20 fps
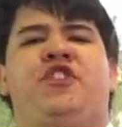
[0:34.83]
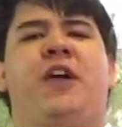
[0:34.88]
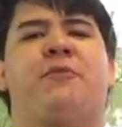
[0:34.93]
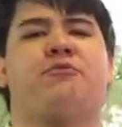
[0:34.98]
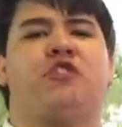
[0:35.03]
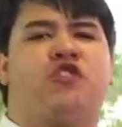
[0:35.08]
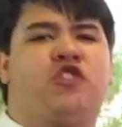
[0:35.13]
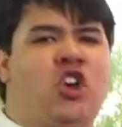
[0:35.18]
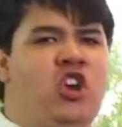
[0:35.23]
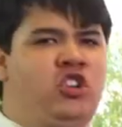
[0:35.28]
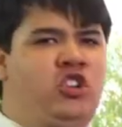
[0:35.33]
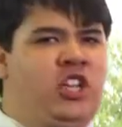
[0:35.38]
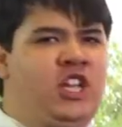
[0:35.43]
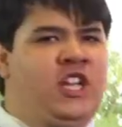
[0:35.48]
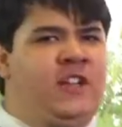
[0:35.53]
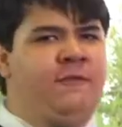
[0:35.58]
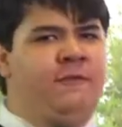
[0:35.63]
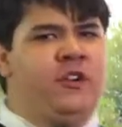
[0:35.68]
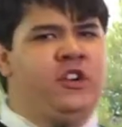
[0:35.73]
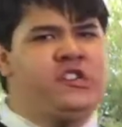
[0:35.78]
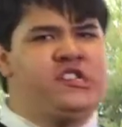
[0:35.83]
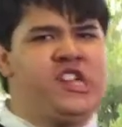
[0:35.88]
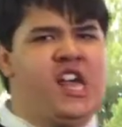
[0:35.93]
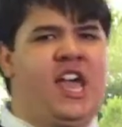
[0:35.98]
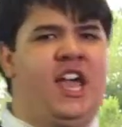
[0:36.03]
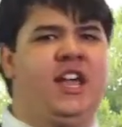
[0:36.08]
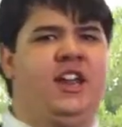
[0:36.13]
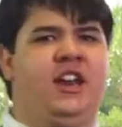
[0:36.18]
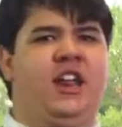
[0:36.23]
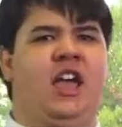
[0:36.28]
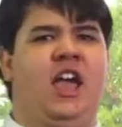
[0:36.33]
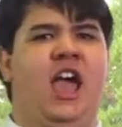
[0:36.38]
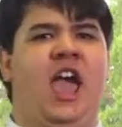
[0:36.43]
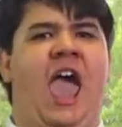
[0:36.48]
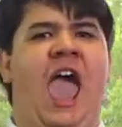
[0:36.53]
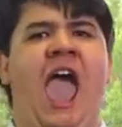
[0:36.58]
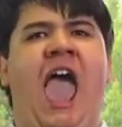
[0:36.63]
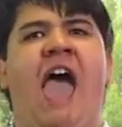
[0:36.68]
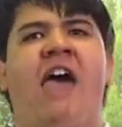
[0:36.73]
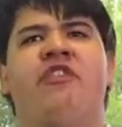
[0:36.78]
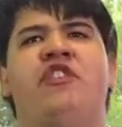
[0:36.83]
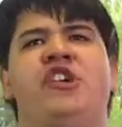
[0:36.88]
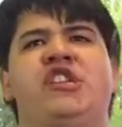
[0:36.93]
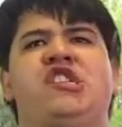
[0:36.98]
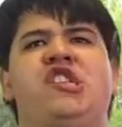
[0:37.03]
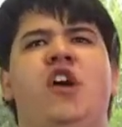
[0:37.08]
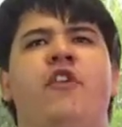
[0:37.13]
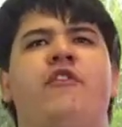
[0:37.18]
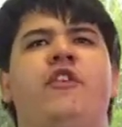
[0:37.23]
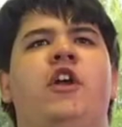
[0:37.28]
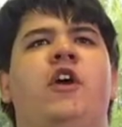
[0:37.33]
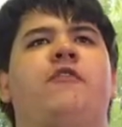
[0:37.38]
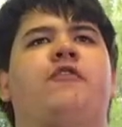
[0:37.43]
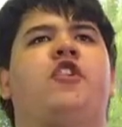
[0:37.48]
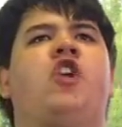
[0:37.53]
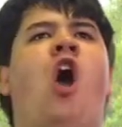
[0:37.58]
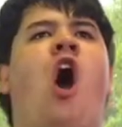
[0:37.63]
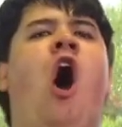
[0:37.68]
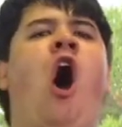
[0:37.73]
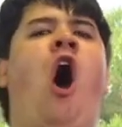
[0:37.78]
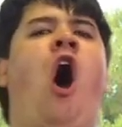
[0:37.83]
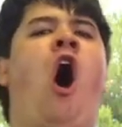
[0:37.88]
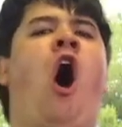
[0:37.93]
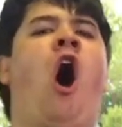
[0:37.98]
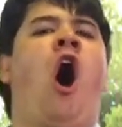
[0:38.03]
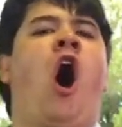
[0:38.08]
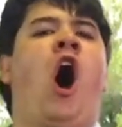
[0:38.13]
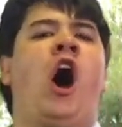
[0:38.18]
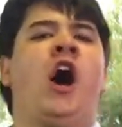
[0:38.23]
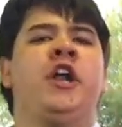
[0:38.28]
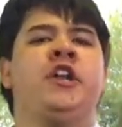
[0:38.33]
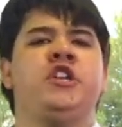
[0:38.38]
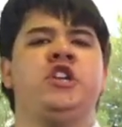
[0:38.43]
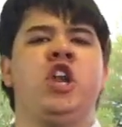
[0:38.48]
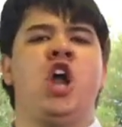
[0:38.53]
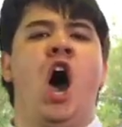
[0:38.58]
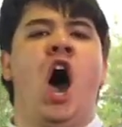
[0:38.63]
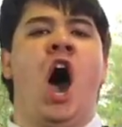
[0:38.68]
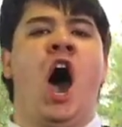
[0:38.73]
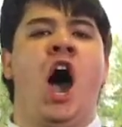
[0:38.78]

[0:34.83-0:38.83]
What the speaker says: chapter 13, verse 8, and the servant of God